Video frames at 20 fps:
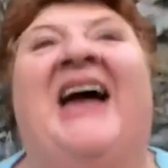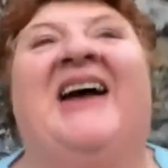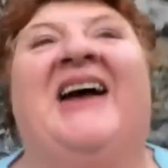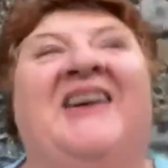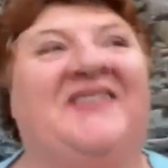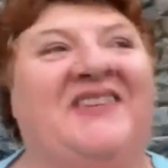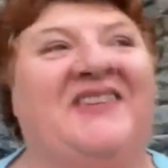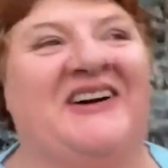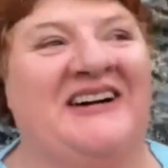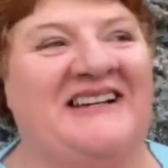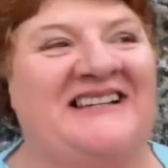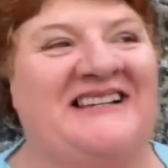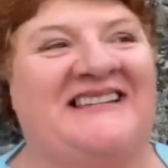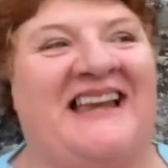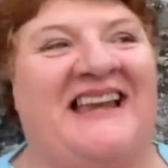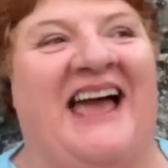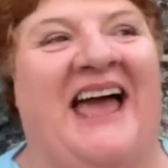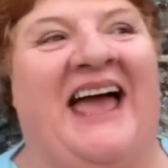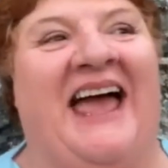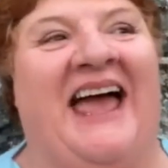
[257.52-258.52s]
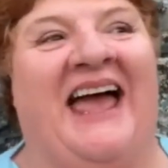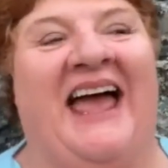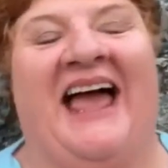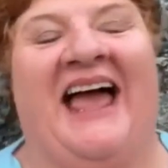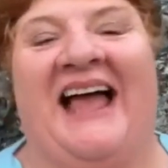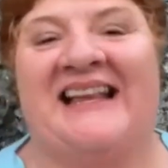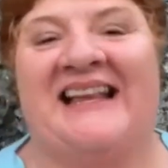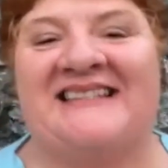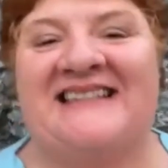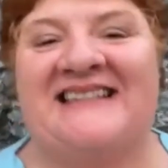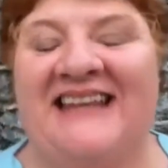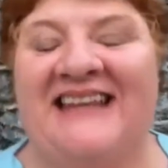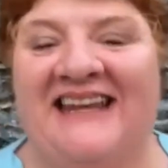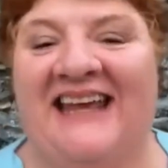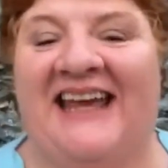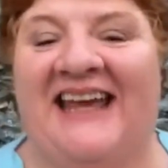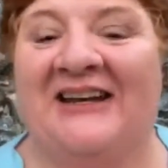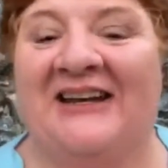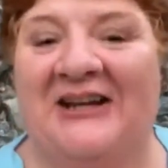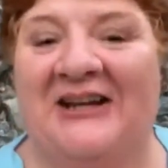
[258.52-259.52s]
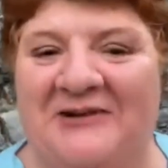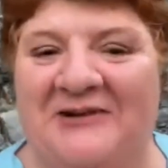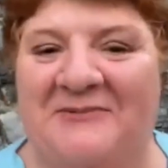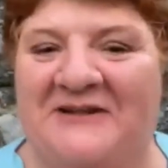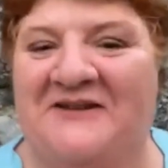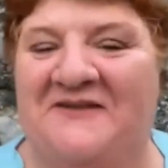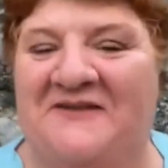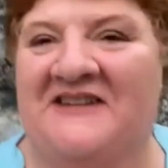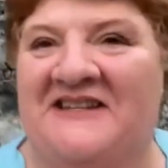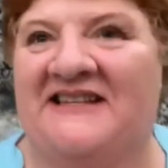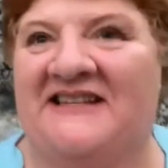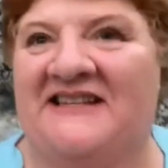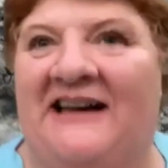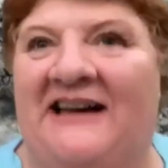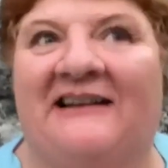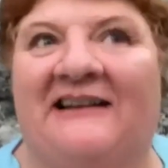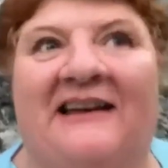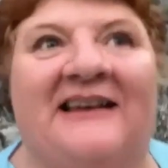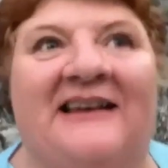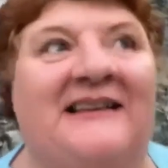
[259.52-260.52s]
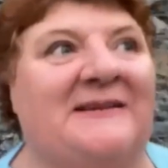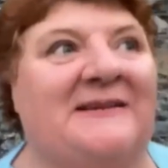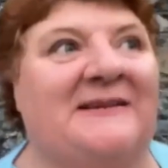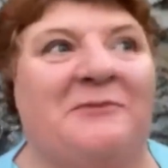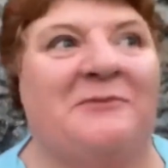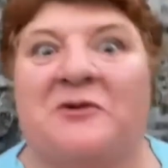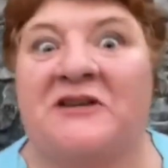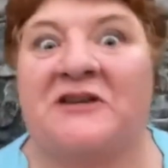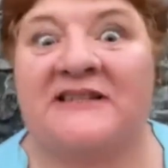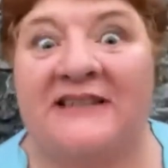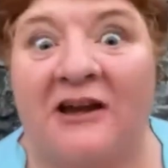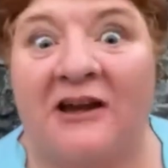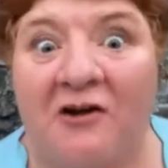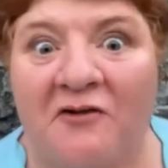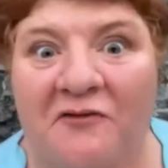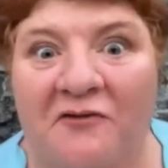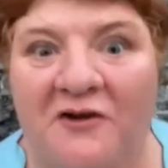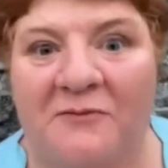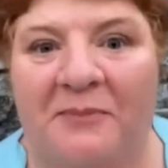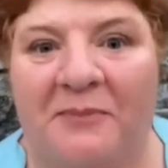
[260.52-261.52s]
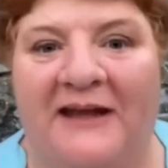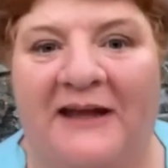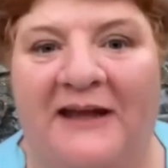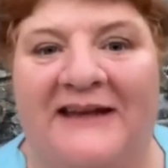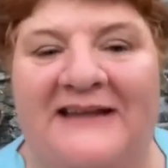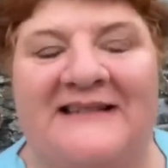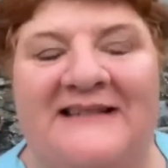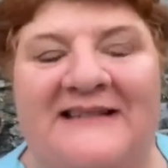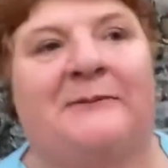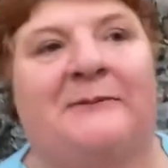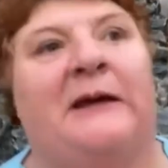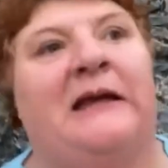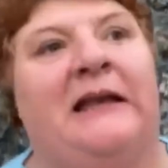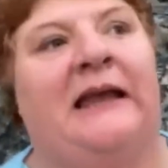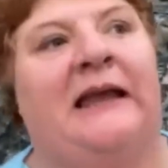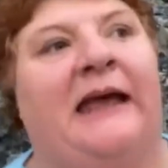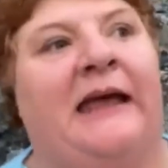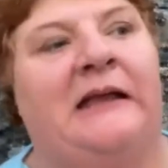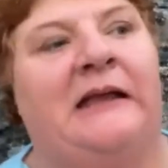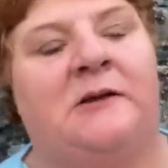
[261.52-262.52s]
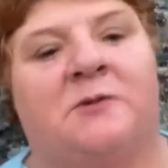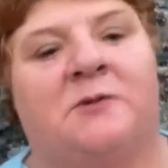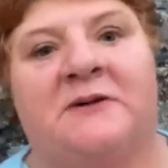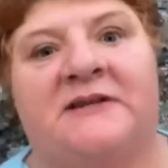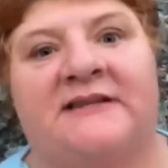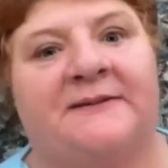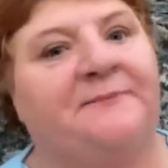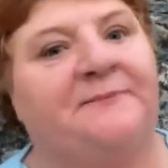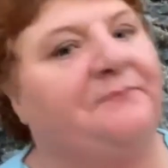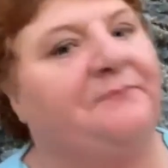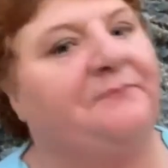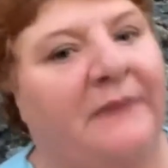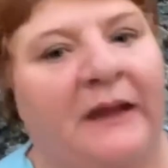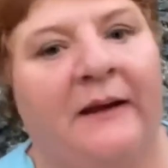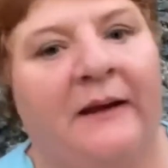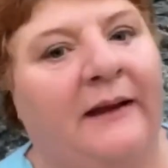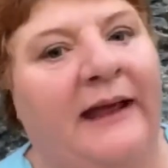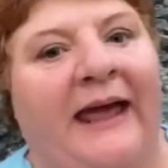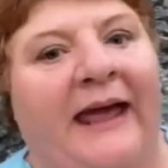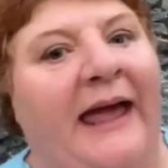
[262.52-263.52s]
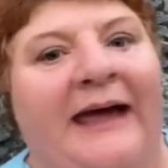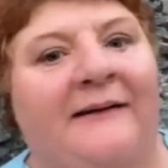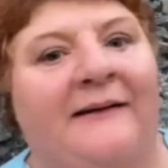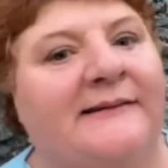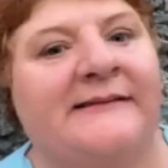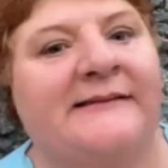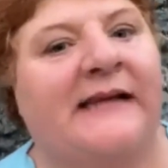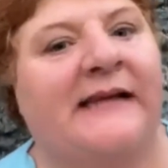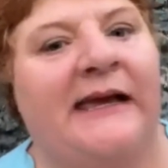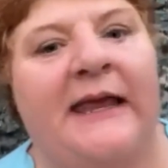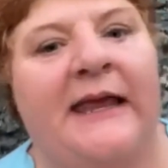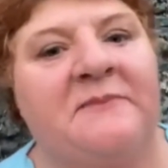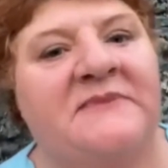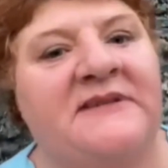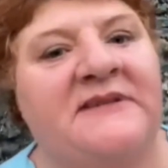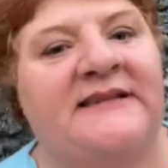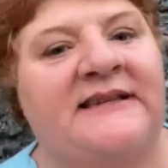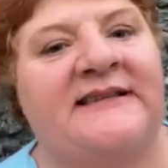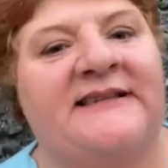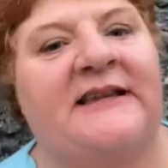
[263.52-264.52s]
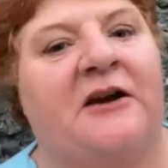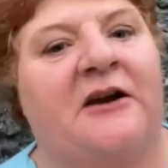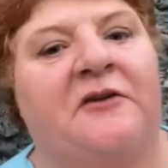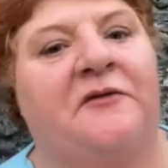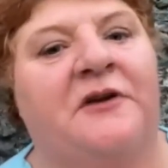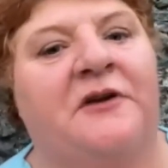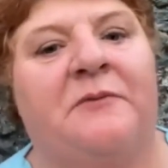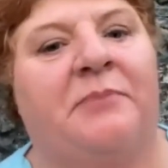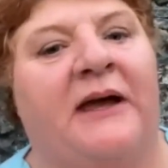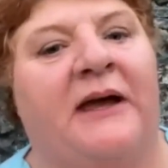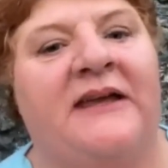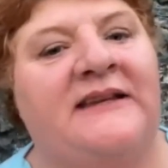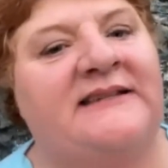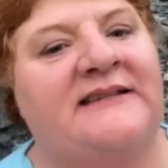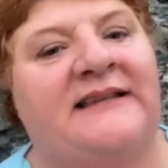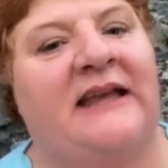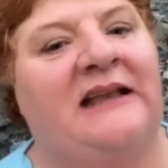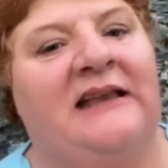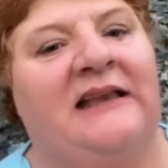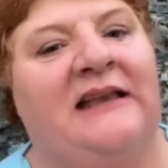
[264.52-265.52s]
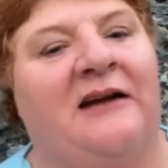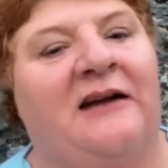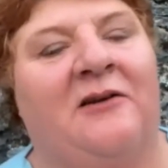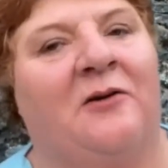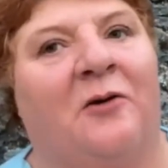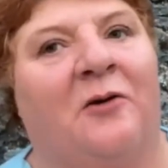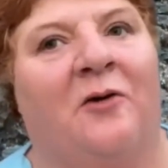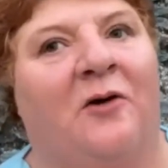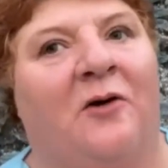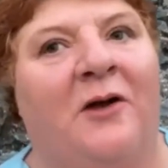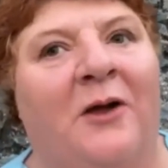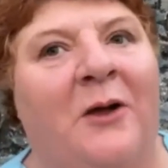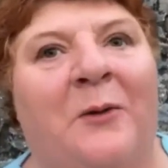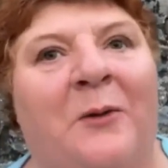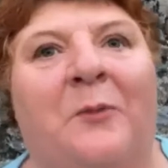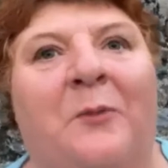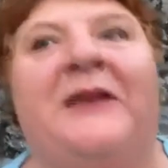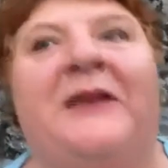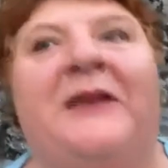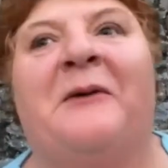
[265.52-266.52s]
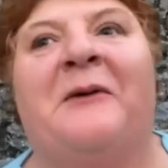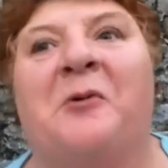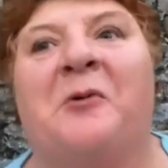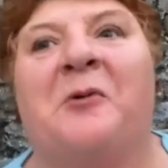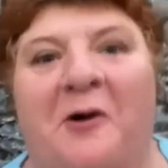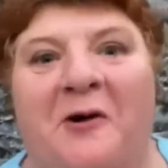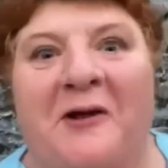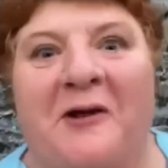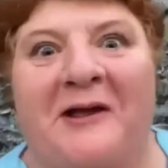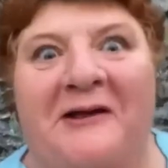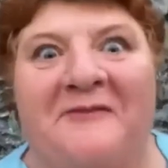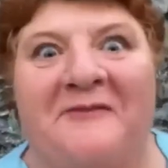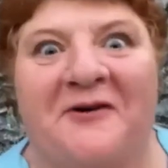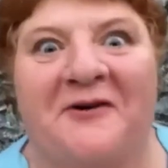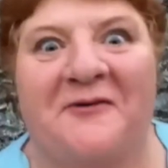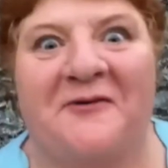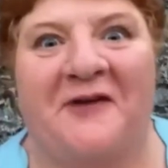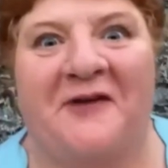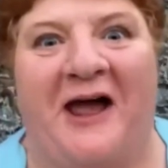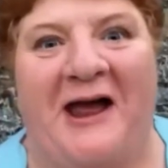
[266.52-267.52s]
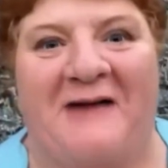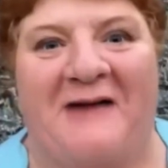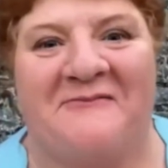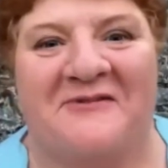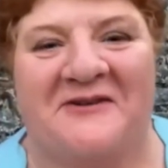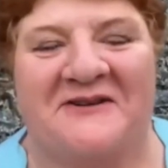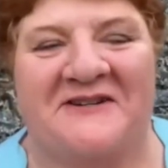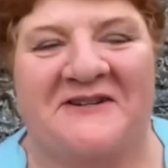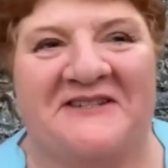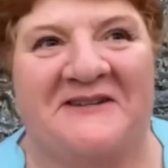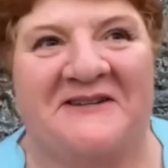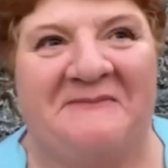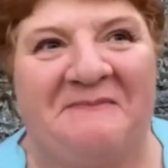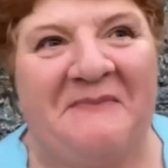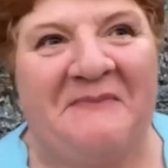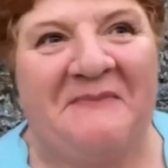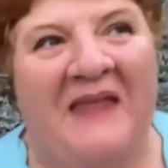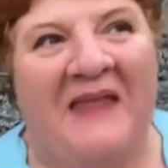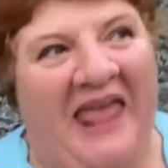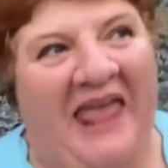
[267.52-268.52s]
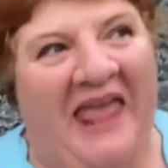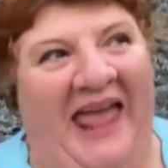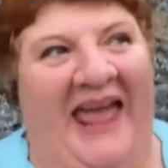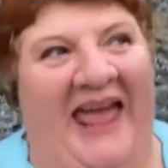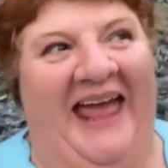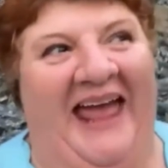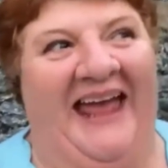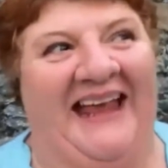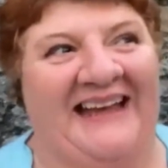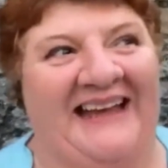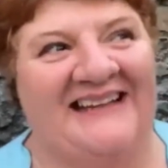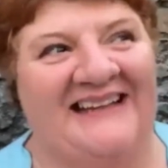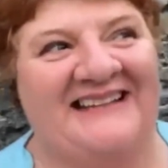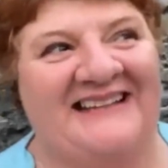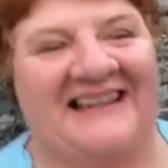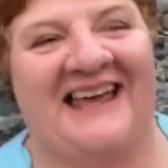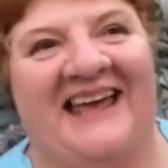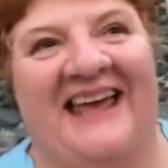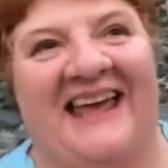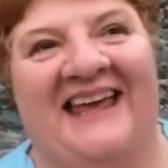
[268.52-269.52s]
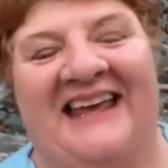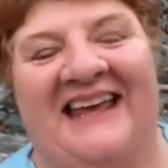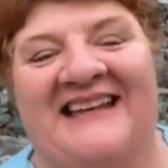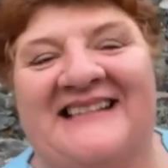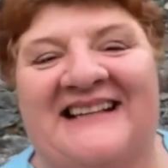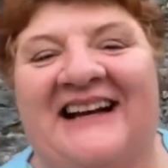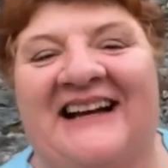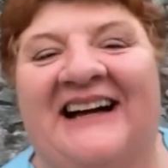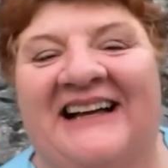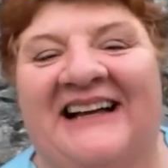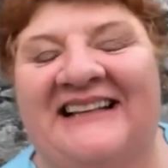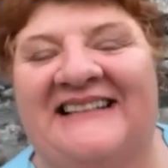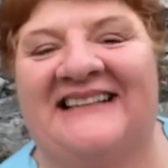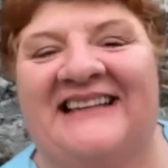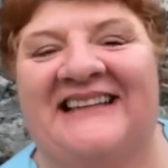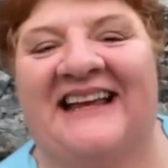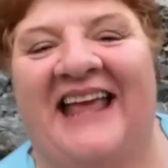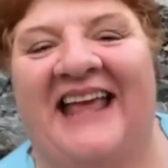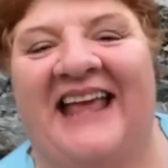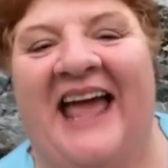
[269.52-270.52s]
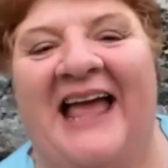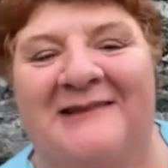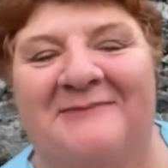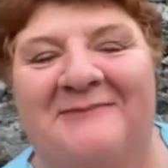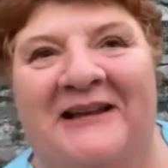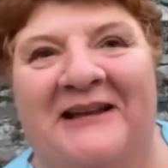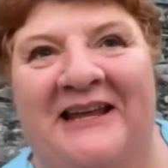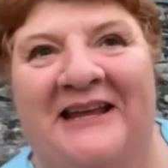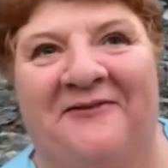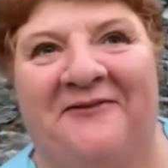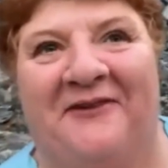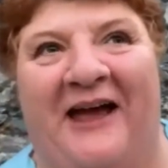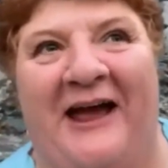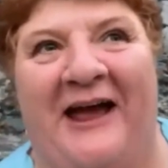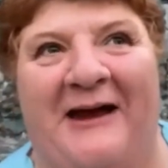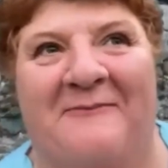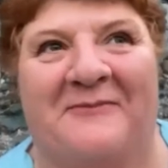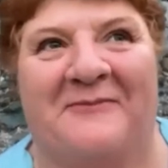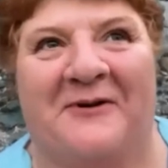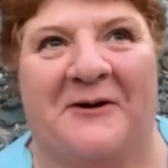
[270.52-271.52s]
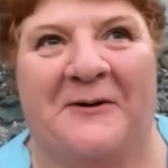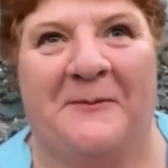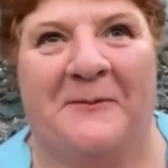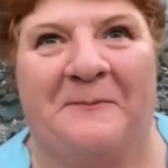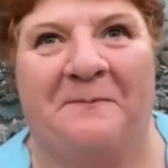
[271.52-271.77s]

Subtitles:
But I sing another bit of a song. It's about a servant boy as well, and it was hard times the servant boys had long ago when they were working for farmers. And it's called The Galbally Farmer.